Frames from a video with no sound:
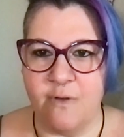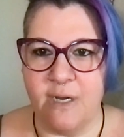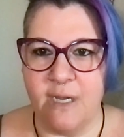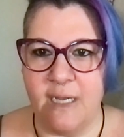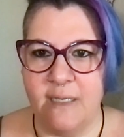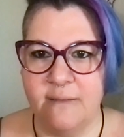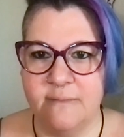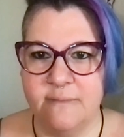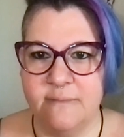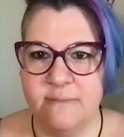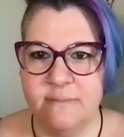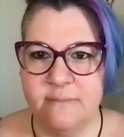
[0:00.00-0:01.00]
And
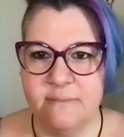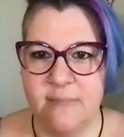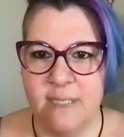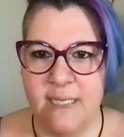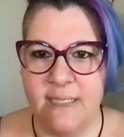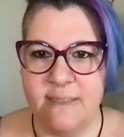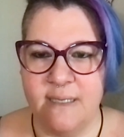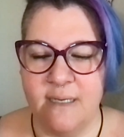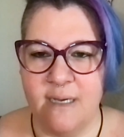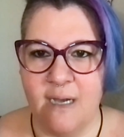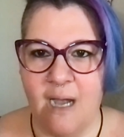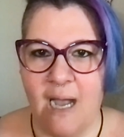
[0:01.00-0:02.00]
I love
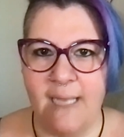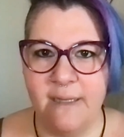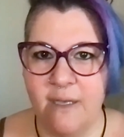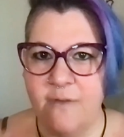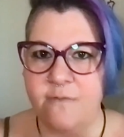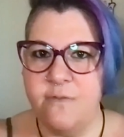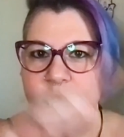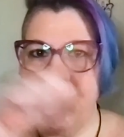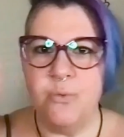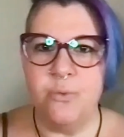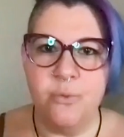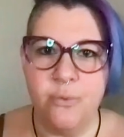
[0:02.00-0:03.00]
you
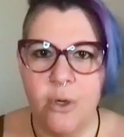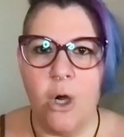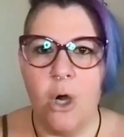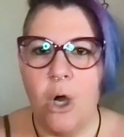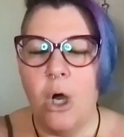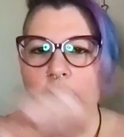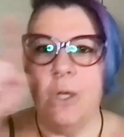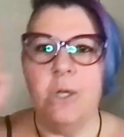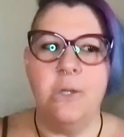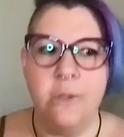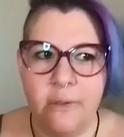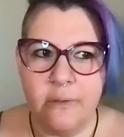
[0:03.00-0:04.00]
all.
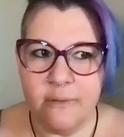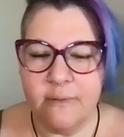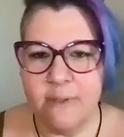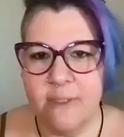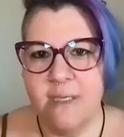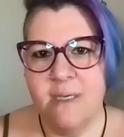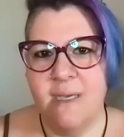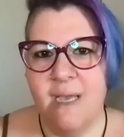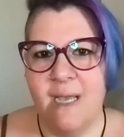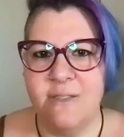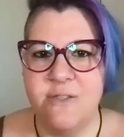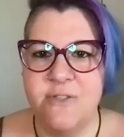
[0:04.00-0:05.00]
And so like now you can
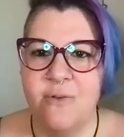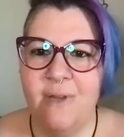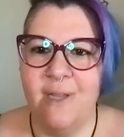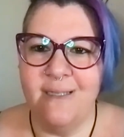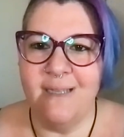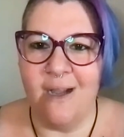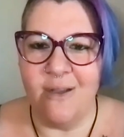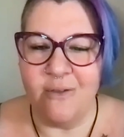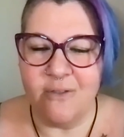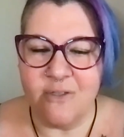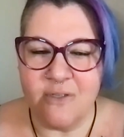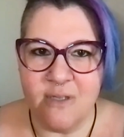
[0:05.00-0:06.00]
just love yourself. That's
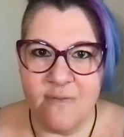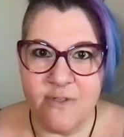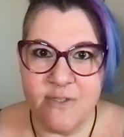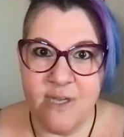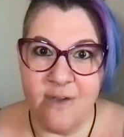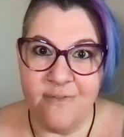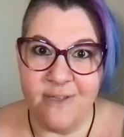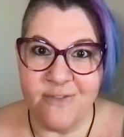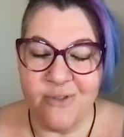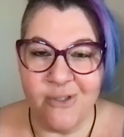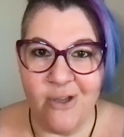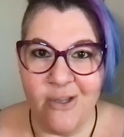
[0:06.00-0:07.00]
really all you got to do.
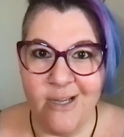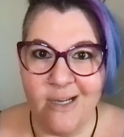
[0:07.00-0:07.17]
So